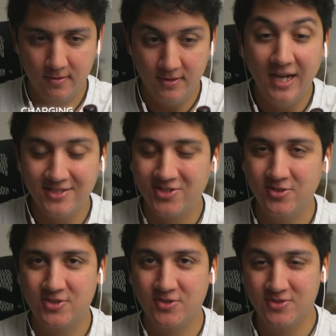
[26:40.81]
Yeah, so
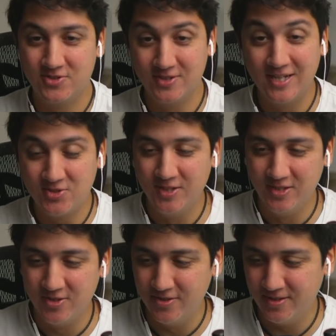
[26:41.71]
that's really
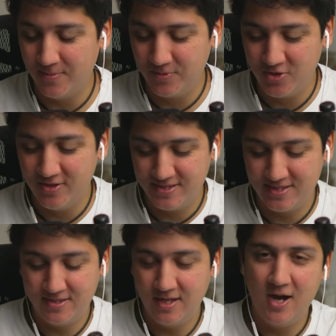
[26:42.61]
good. I'm
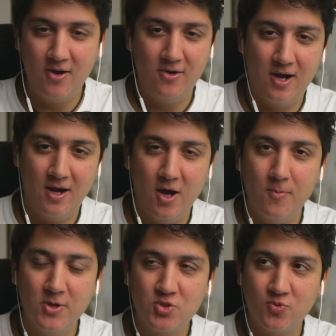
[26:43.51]
curious, how
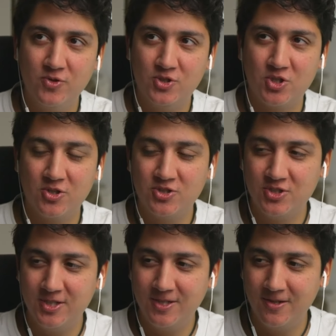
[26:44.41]
much were you
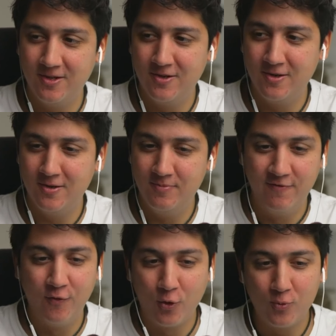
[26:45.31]
charging
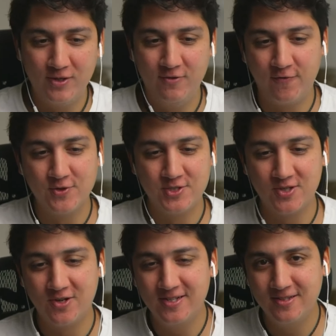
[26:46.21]
before when you first
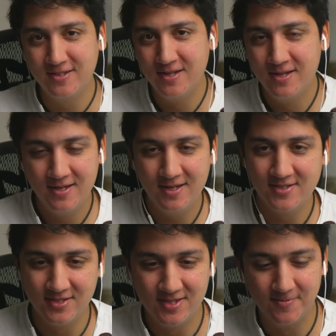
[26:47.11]
started as
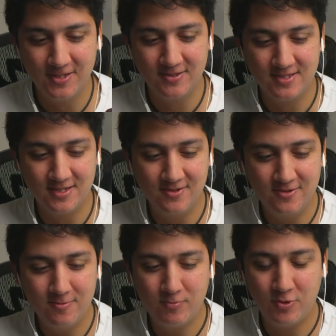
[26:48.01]
a thumbnail
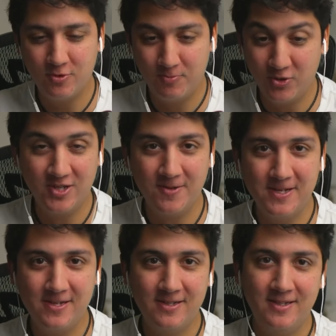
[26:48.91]
designer per
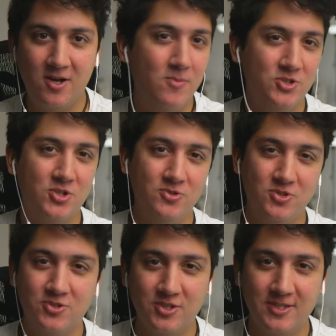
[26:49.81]
thumbnail, and how much are you
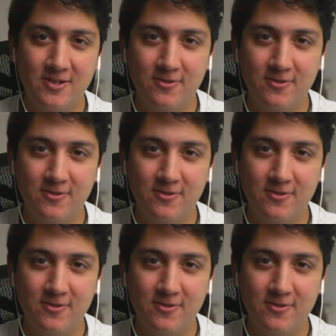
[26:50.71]
charging now?